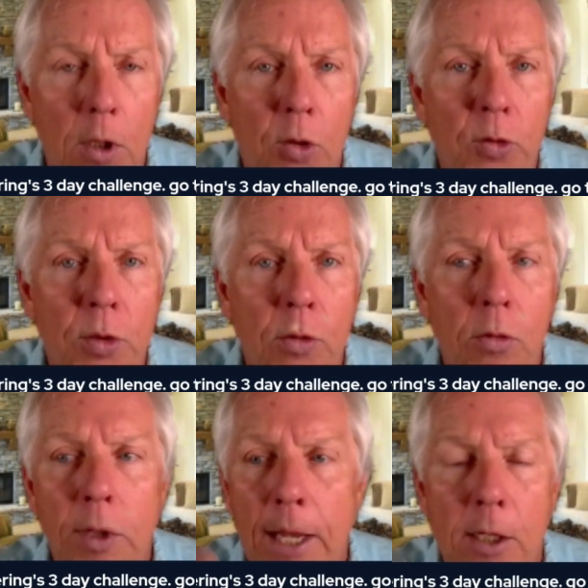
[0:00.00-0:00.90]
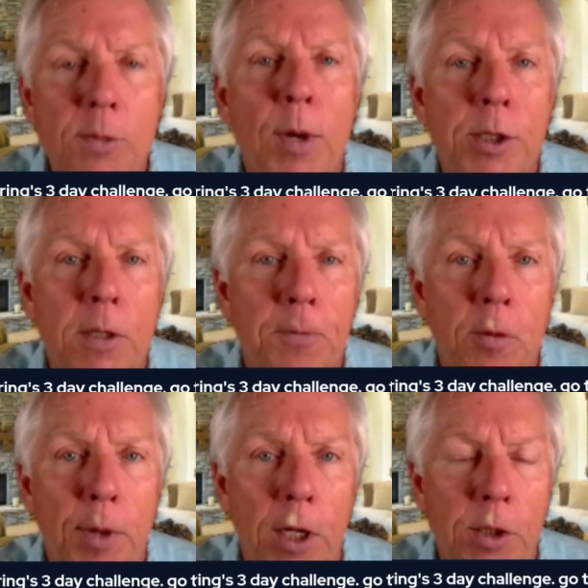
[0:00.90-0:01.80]
to get as much
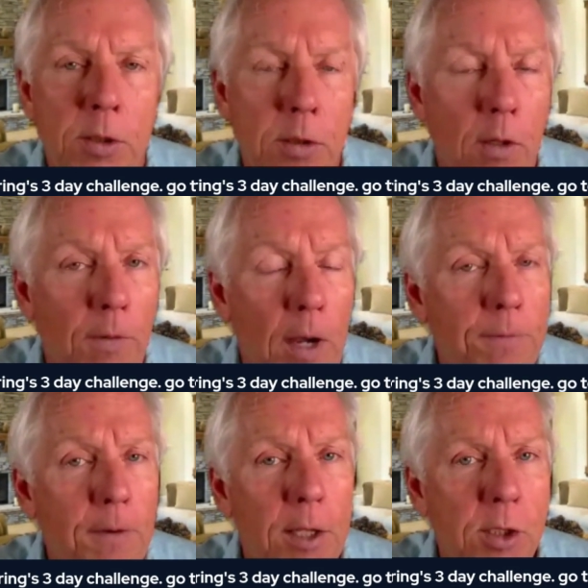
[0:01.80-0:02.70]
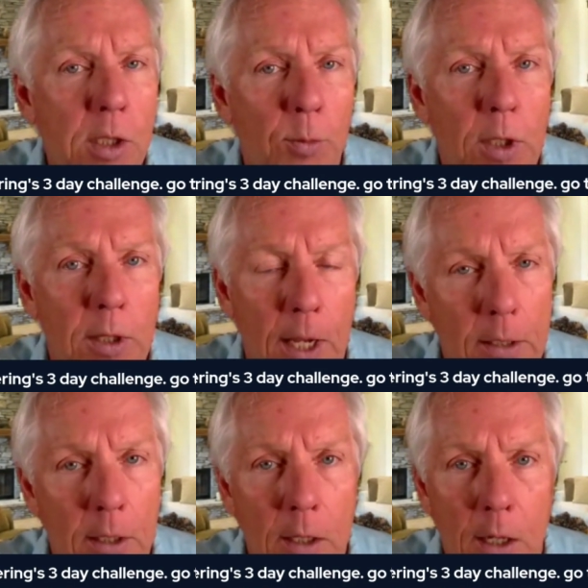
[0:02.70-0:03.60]
information. So if I find something
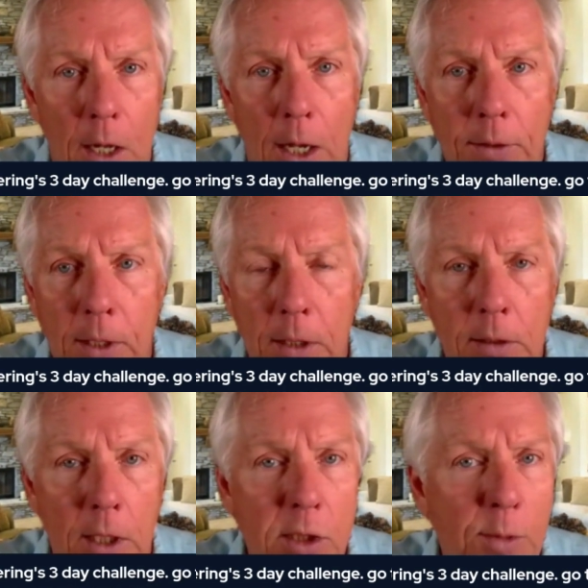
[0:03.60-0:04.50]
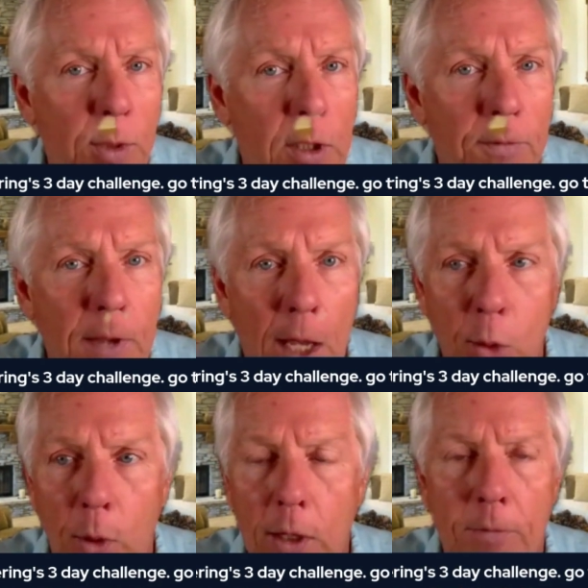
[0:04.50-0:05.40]
that I think needs to be
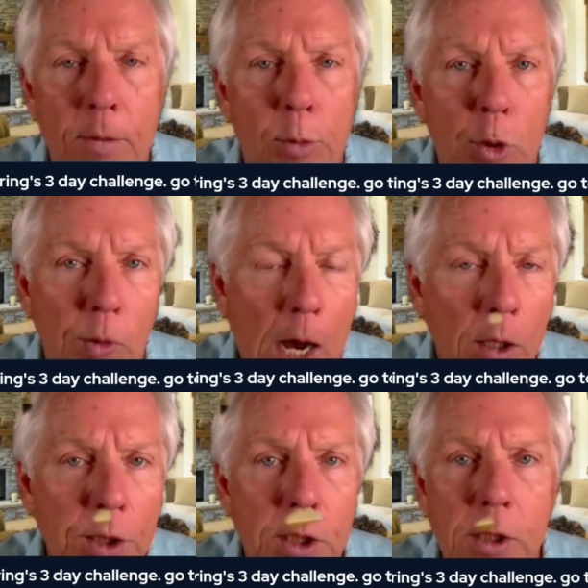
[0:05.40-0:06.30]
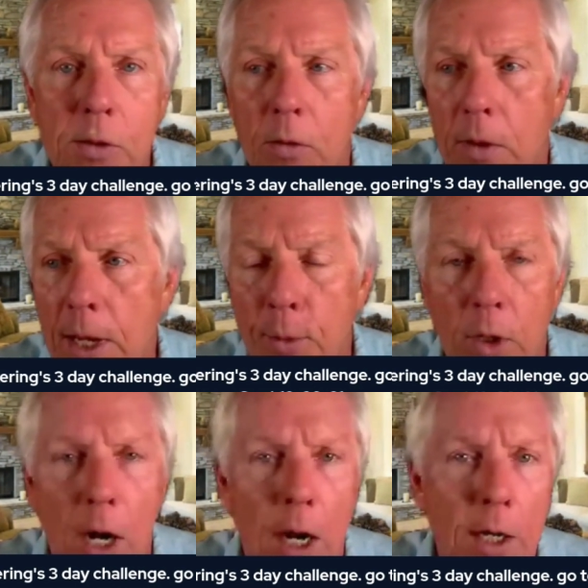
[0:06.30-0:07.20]
evaluated from a neurologist or
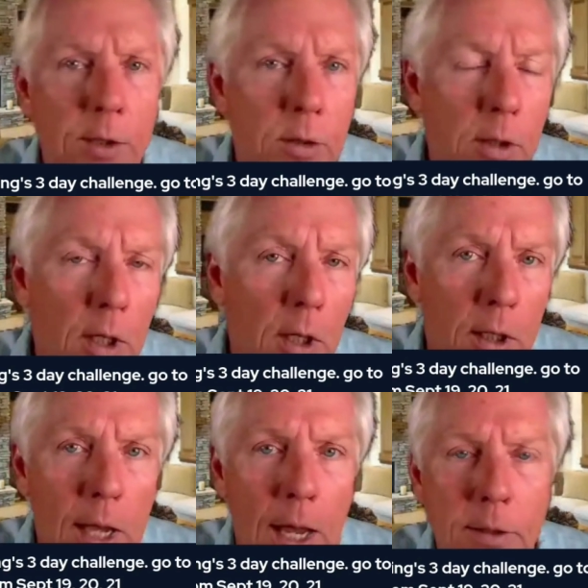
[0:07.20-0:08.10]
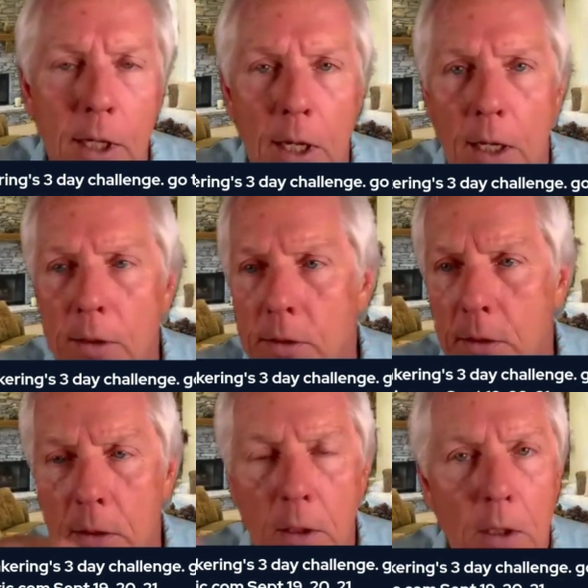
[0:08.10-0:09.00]
MRIs or CAT scans or,